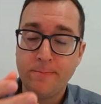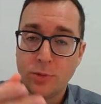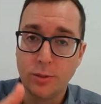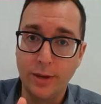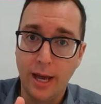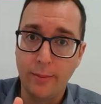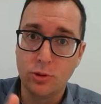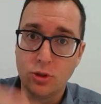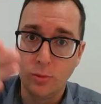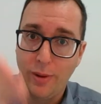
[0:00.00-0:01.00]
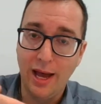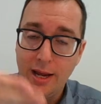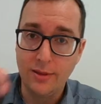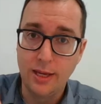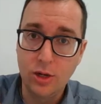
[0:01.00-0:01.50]
to be able to pay
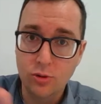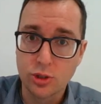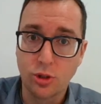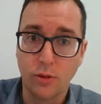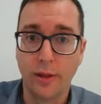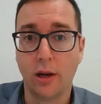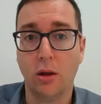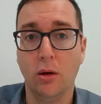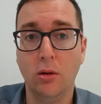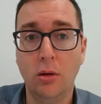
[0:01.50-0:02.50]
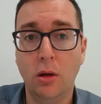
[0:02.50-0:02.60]
the interest on that loan,